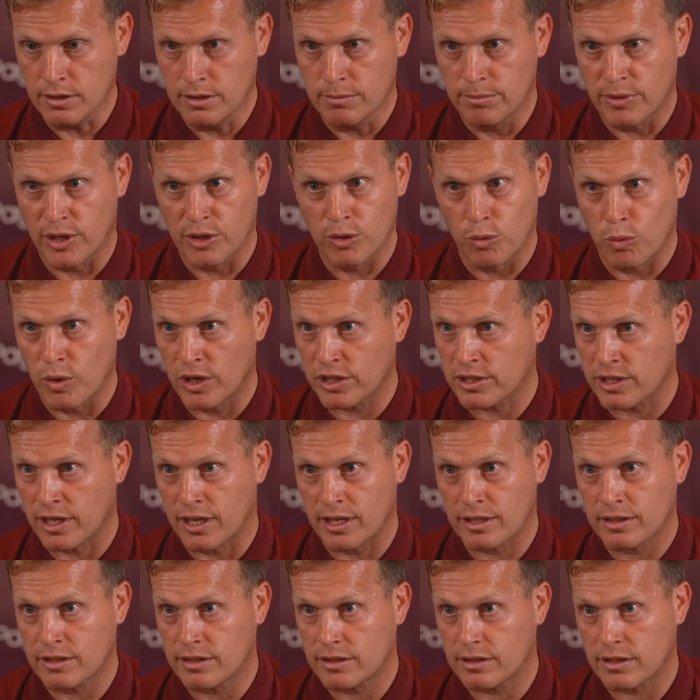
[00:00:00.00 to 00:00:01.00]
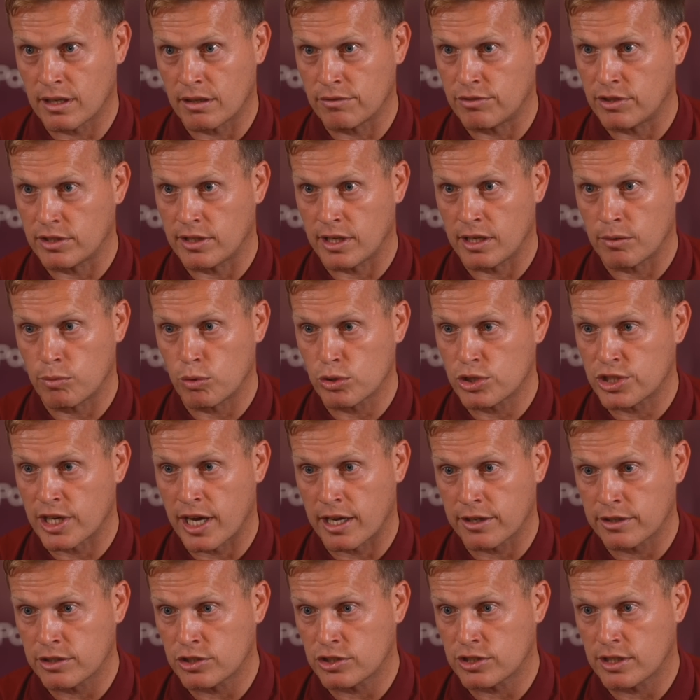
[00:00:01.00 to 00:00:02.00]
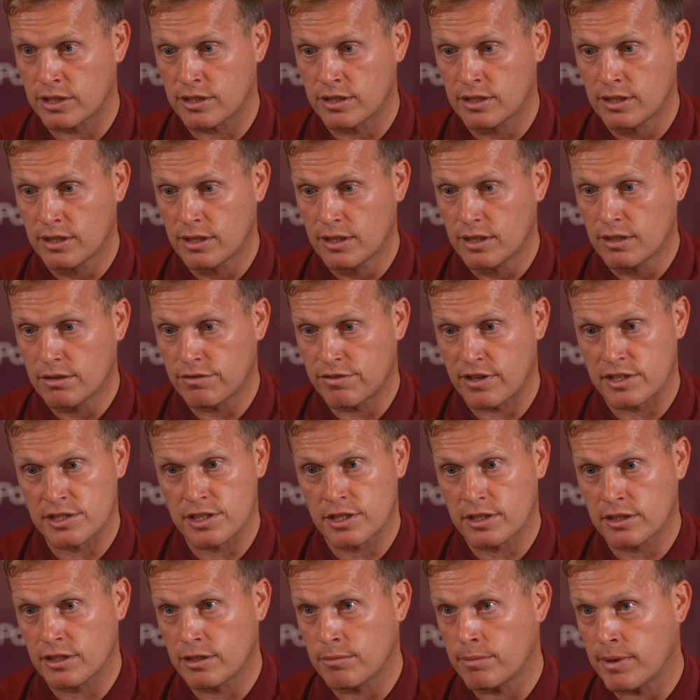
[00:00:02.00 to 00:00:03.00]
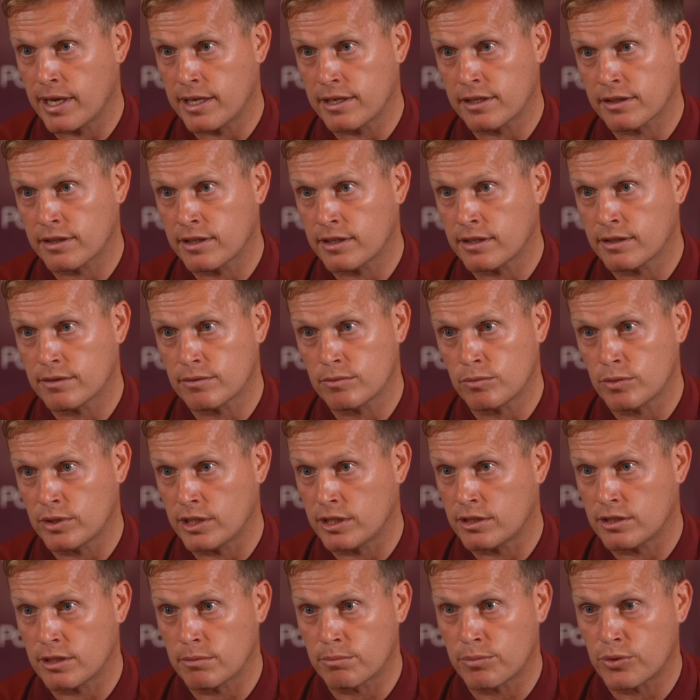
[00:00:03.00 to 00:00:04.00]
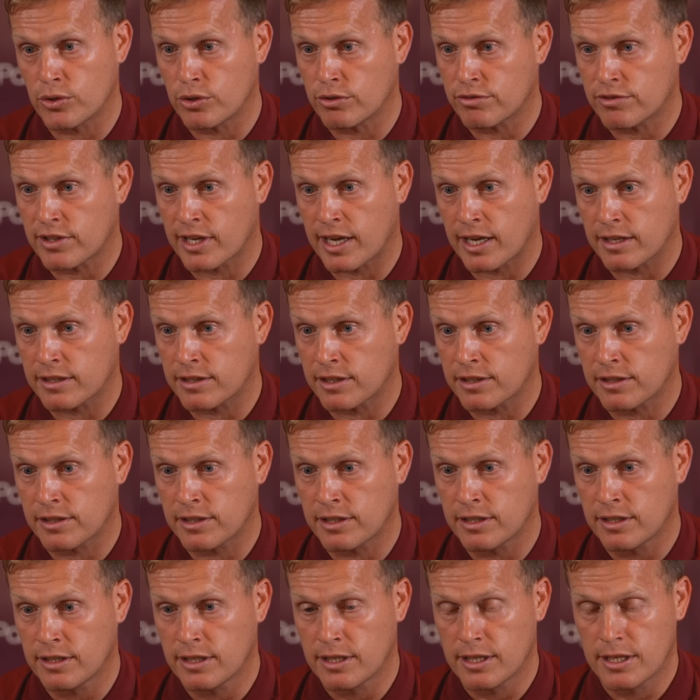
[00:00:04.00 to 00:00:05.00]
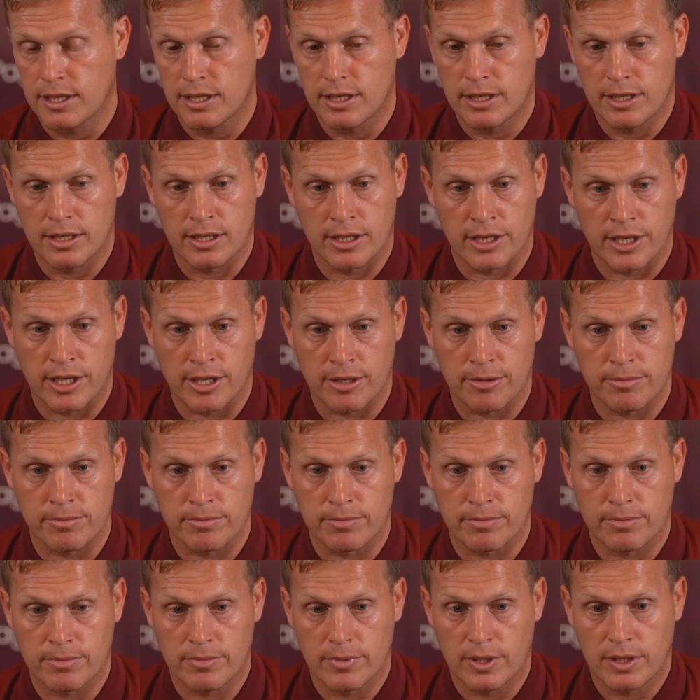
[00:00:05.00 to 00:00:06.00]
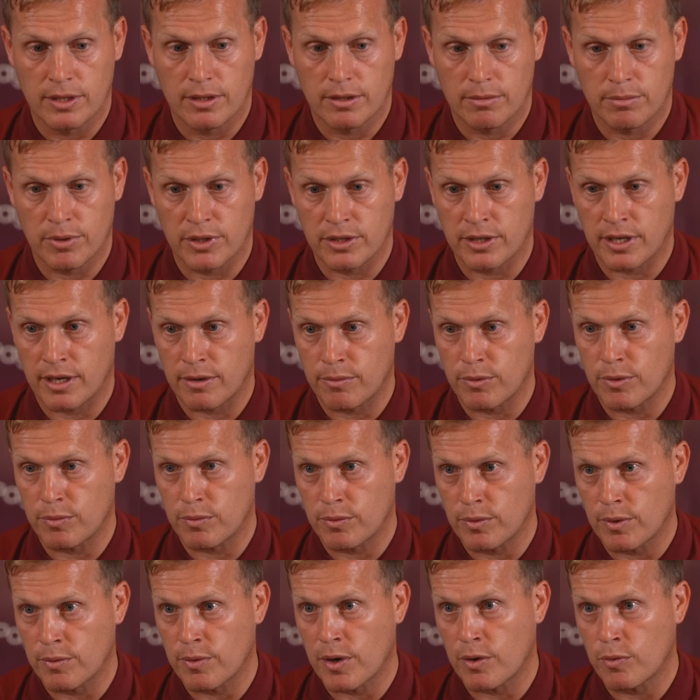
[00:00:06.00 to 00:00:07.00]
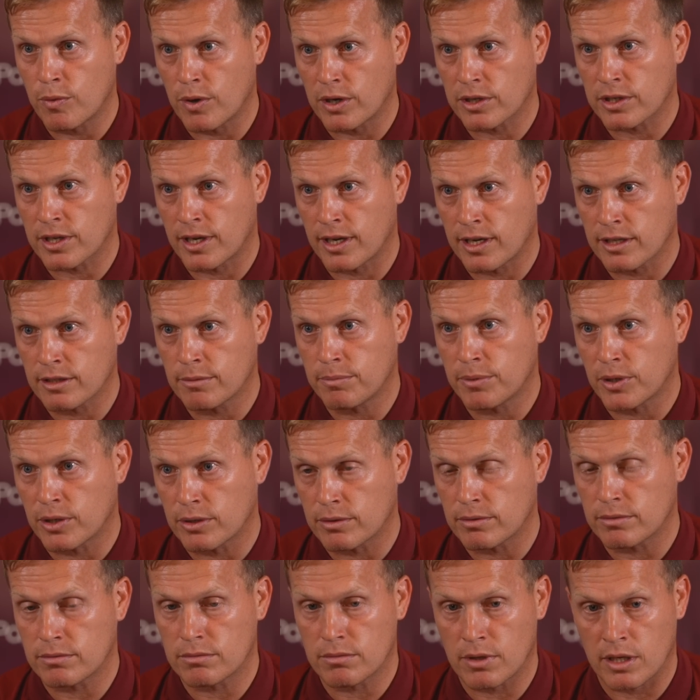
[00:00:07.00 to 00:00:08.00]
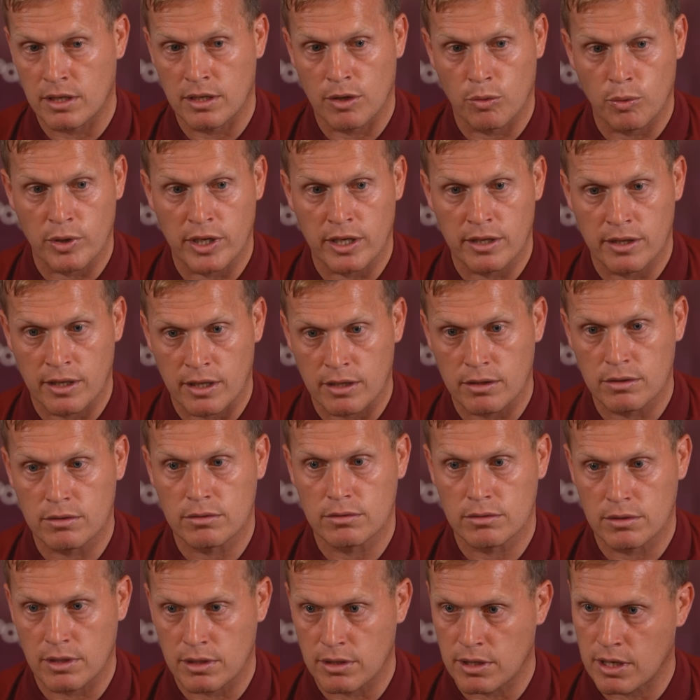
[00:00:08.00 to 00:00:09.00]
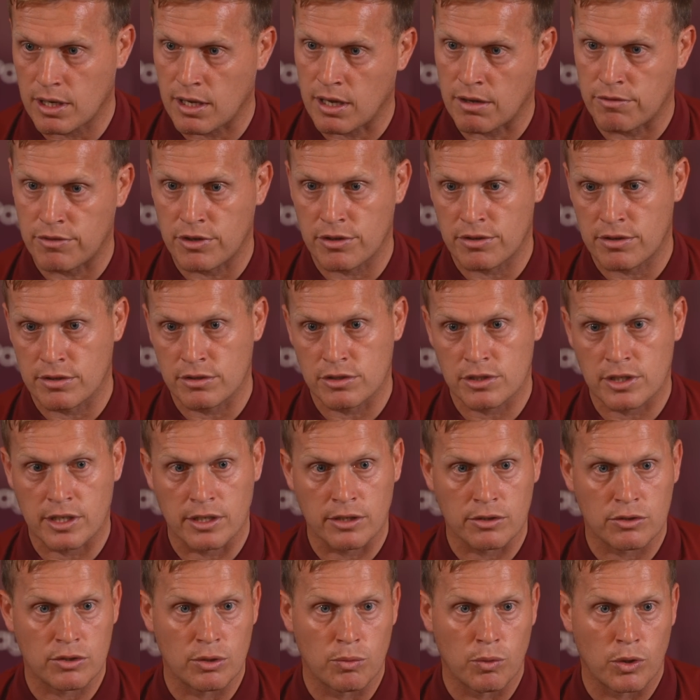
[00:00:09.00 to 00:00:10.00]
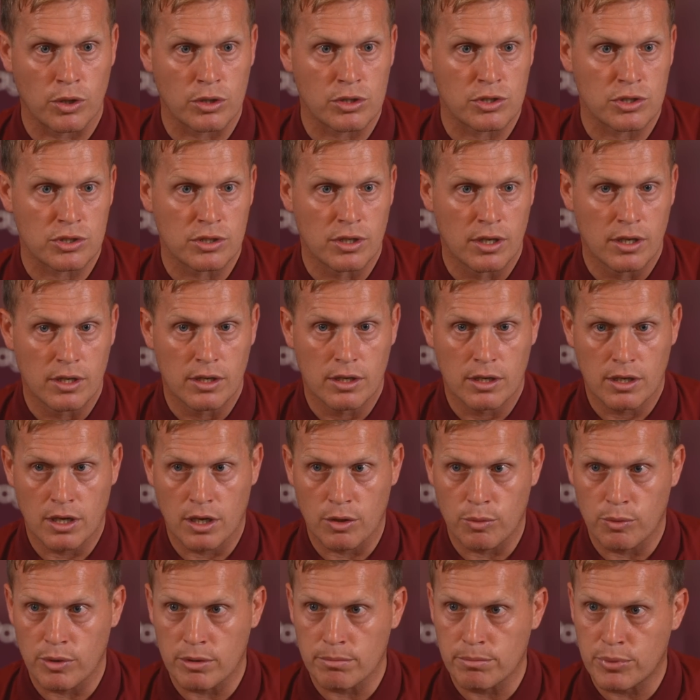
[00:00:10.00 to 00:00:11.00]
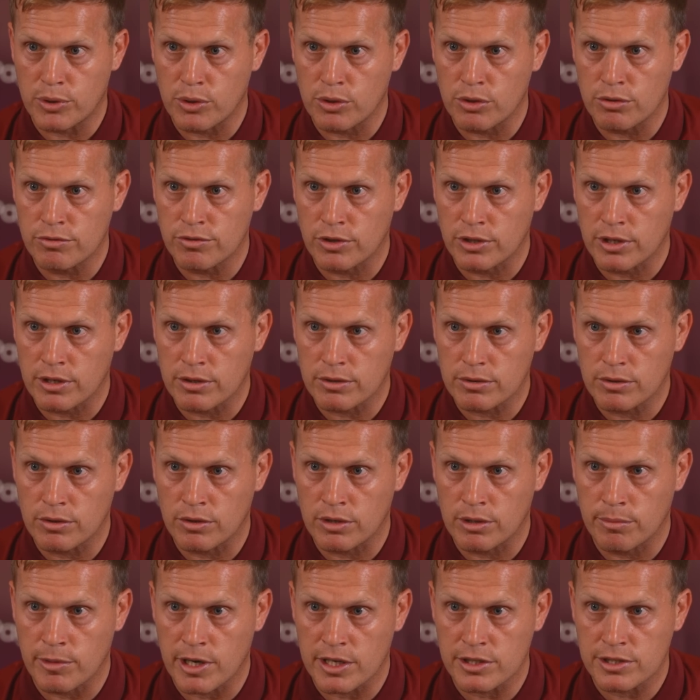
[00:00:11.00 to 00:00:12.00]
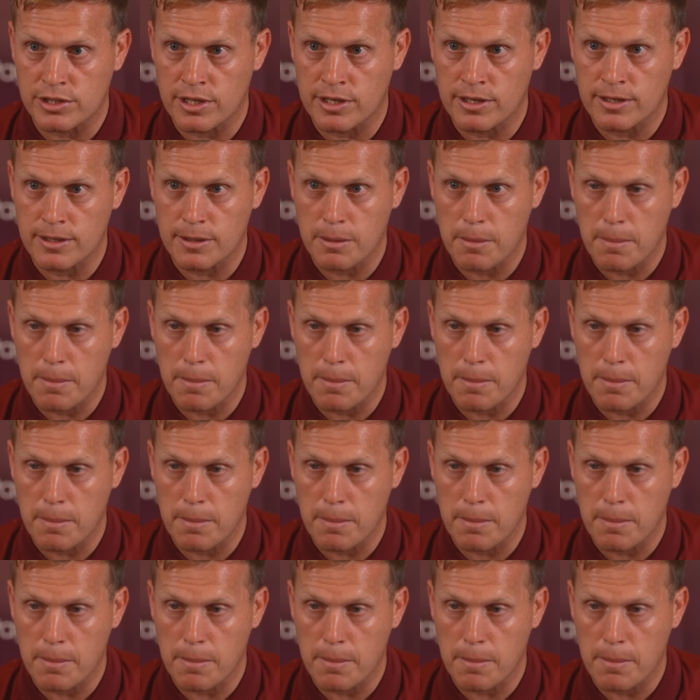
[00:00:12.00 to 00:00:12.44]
but they work hard every day. We'll challenge you physically, mentally. We need to improve tactically. But yeah, we will work hard, but in a way that everything's geared towards how we improve on a match day.